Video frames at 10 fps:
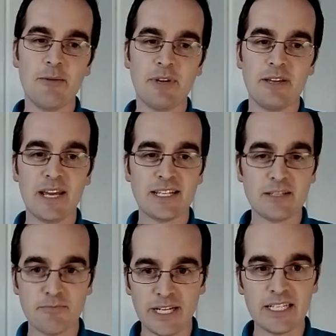it makes a
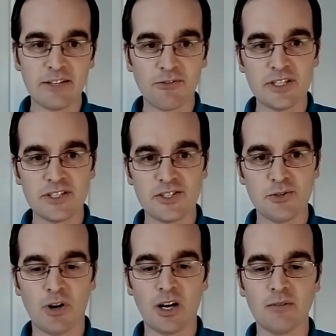big difference
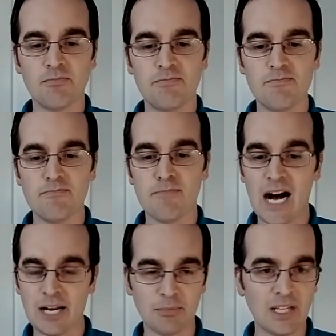to our
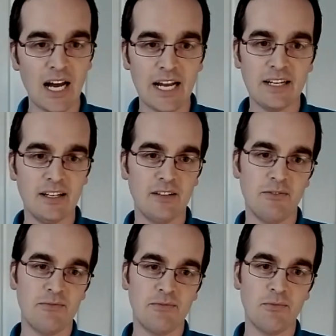bottom line of
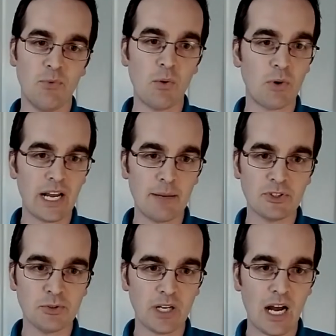what we're able
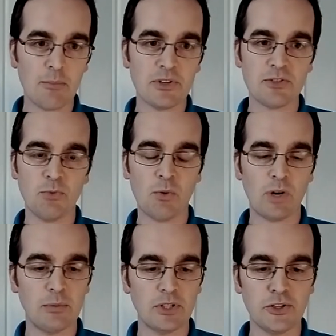to accomplish and what we're
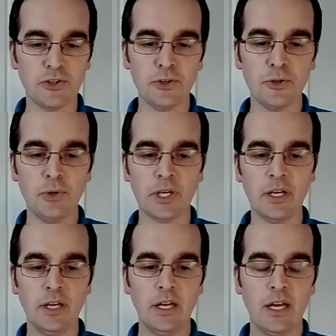able to do. And,
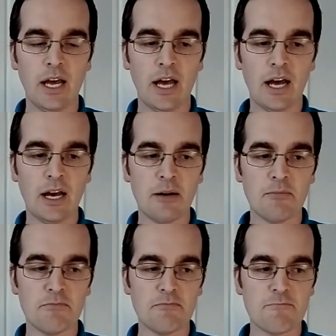
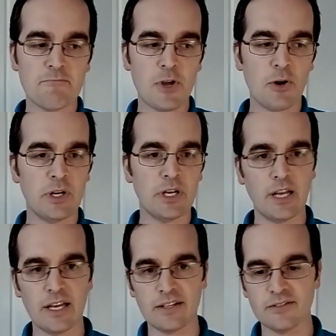and
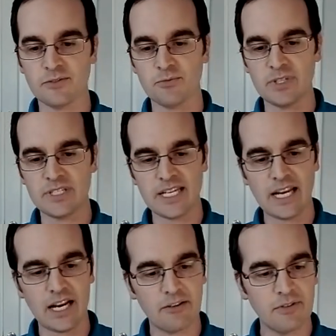as we see
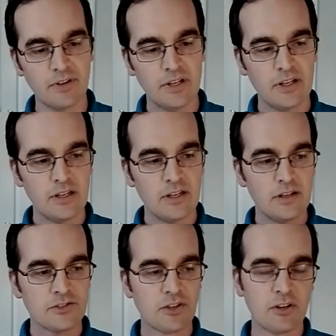kind of
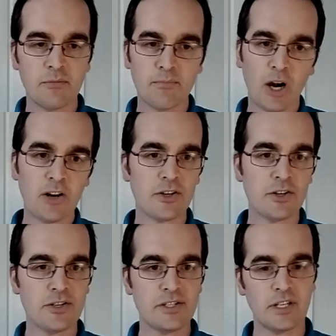certain
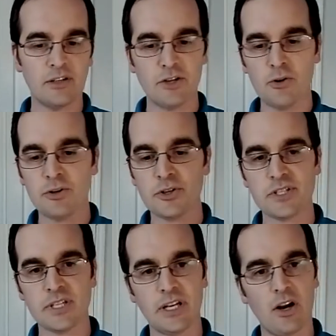partners and
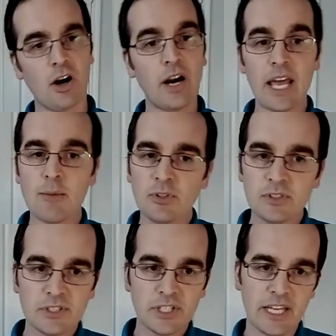donors that aren't able
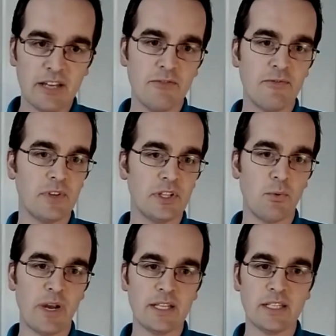to give in the
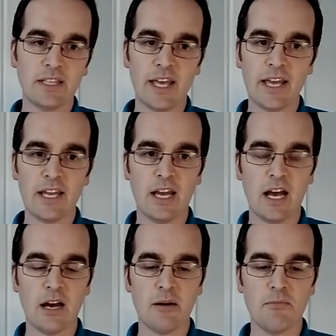way that they
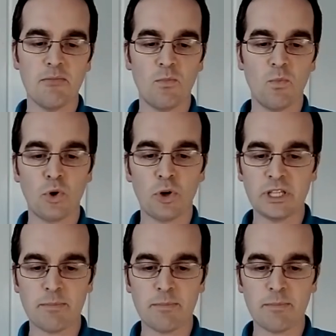were in the